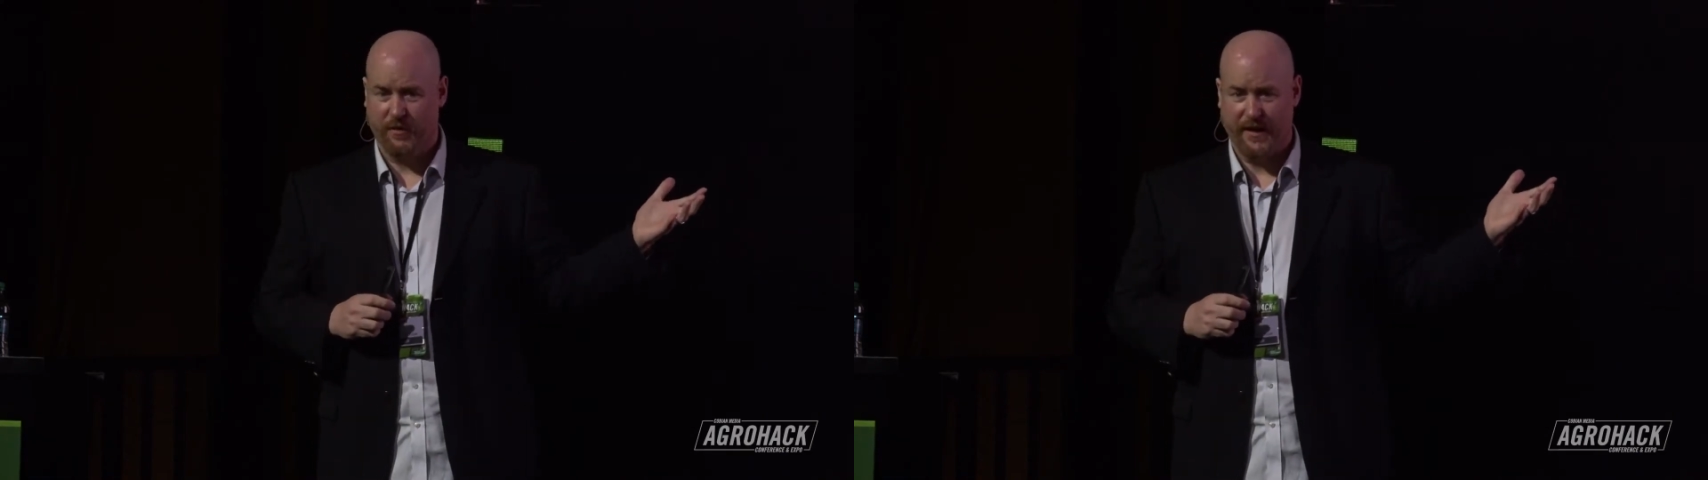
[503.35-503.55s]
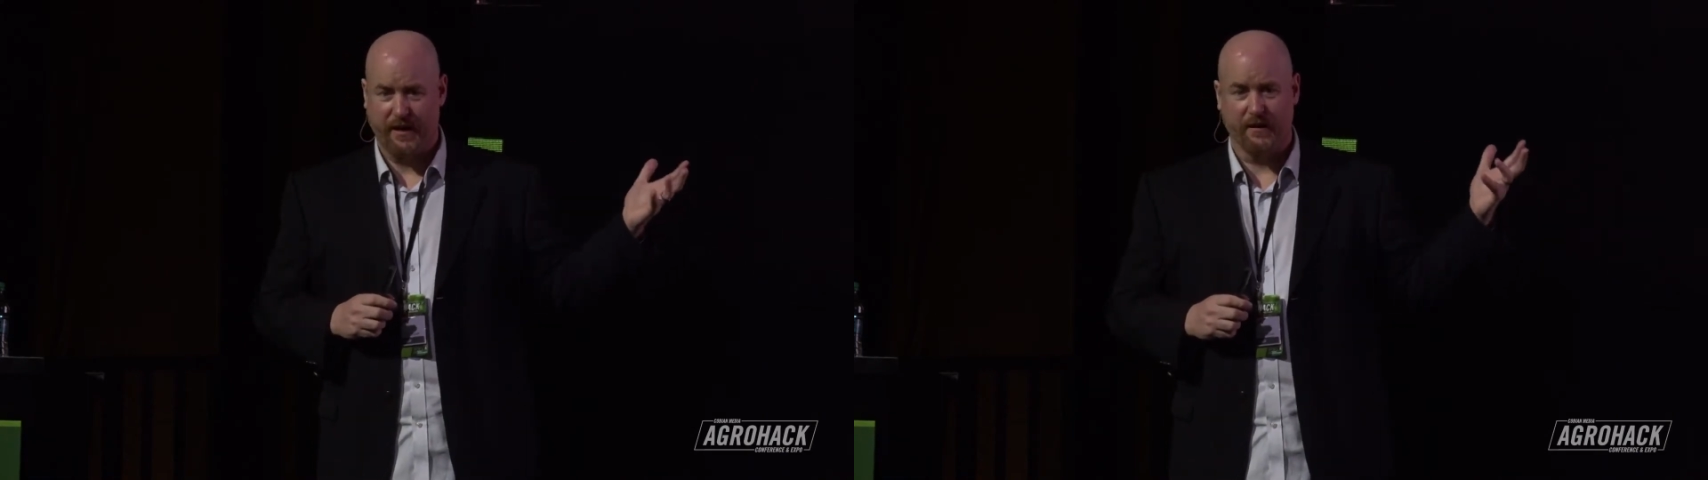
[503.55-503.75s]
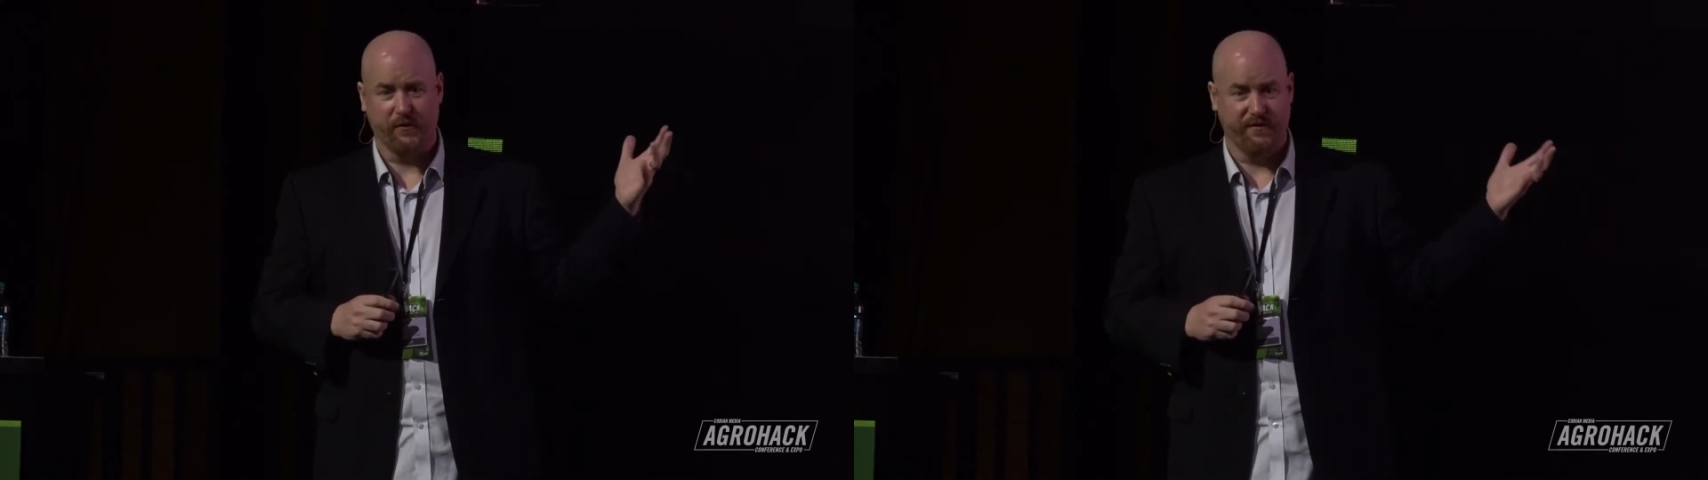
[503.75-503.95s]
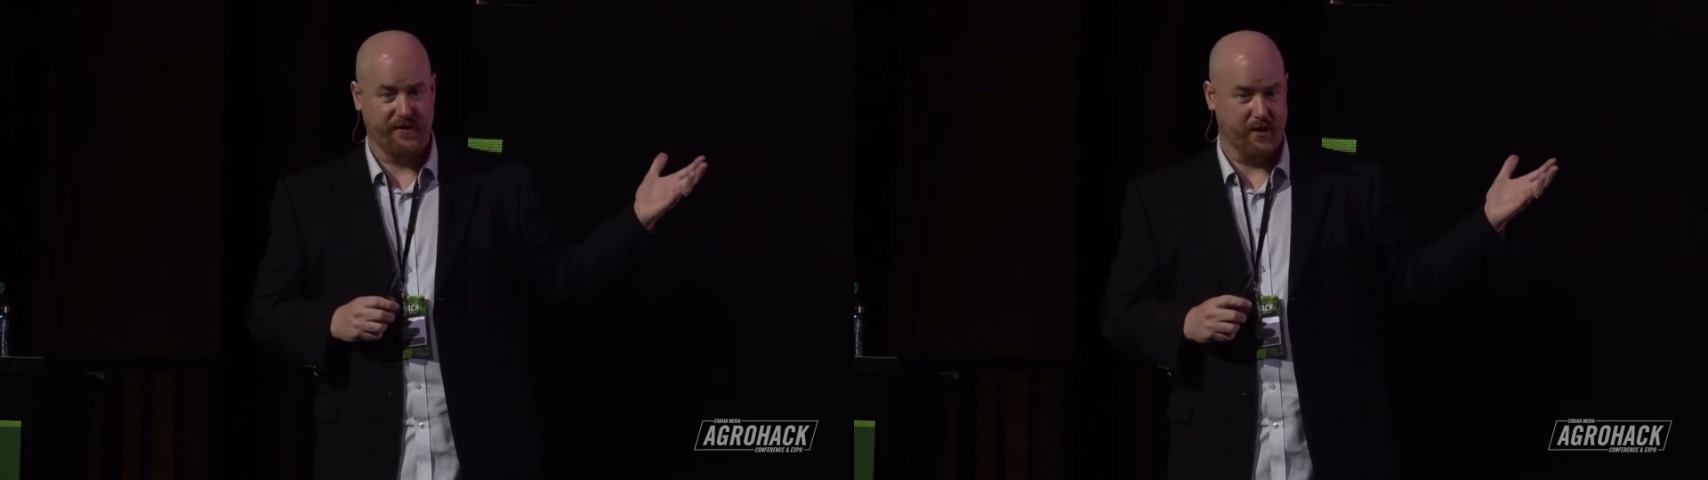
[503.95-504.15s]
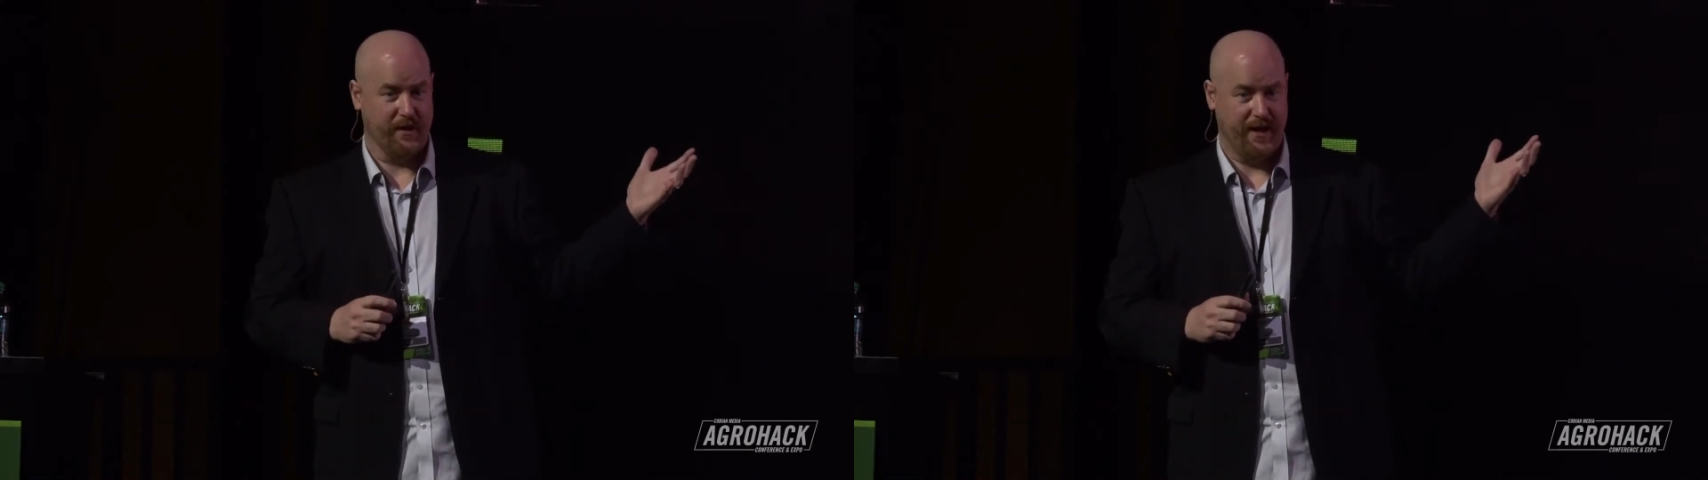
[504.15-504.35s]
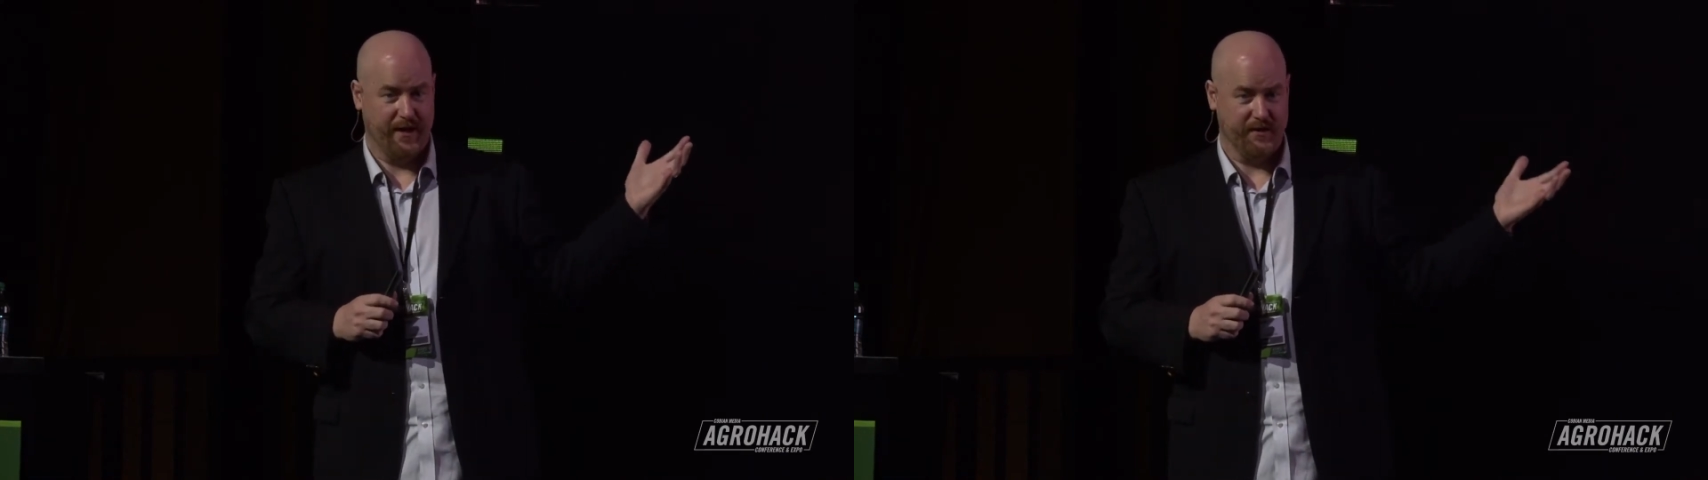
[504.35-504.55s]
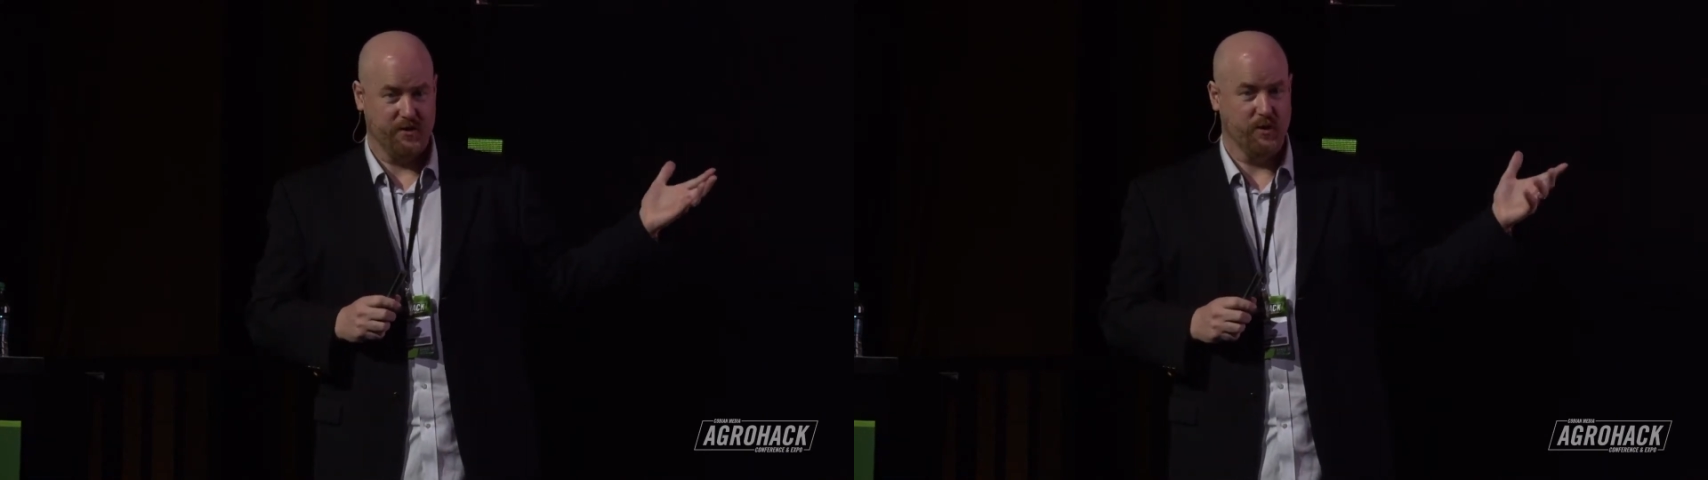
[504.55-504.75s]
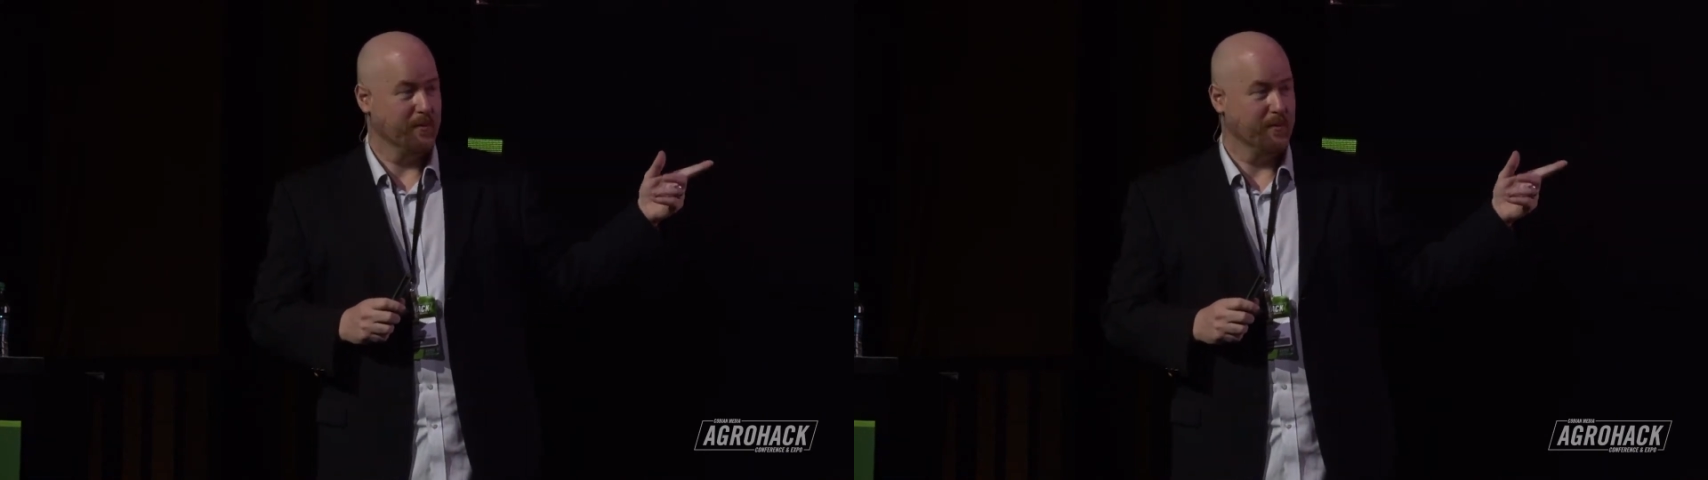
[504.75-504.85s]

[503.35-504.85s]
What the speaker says: there if we figure out how to do it,